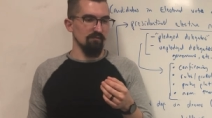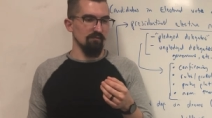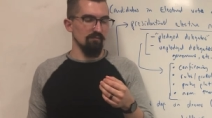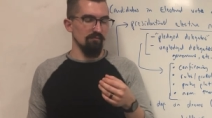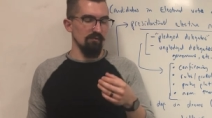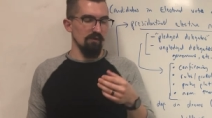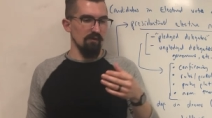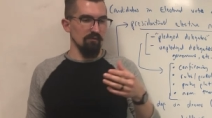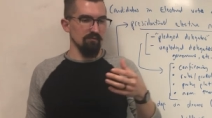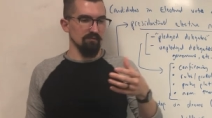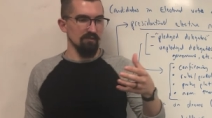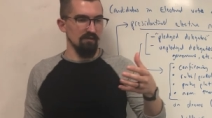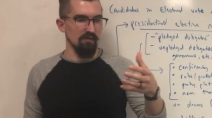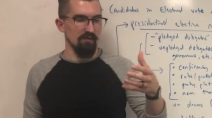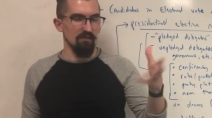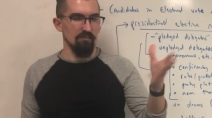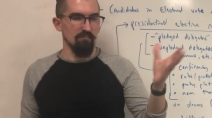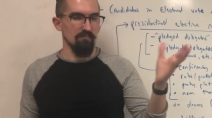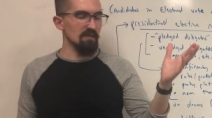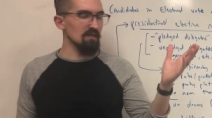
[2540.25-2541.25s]

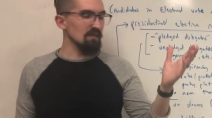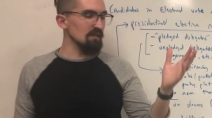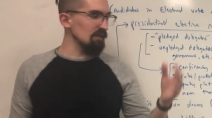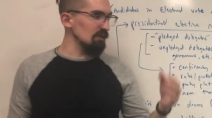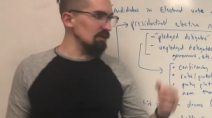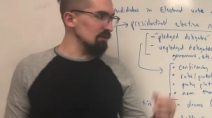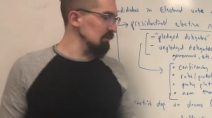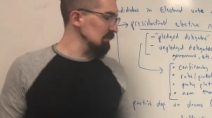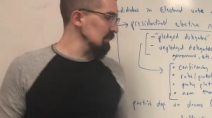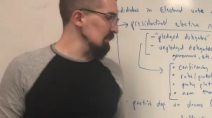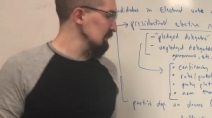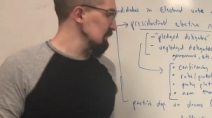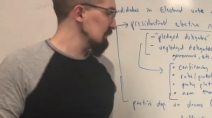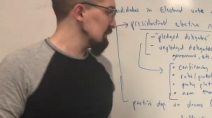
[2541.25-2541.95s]
throughout the media.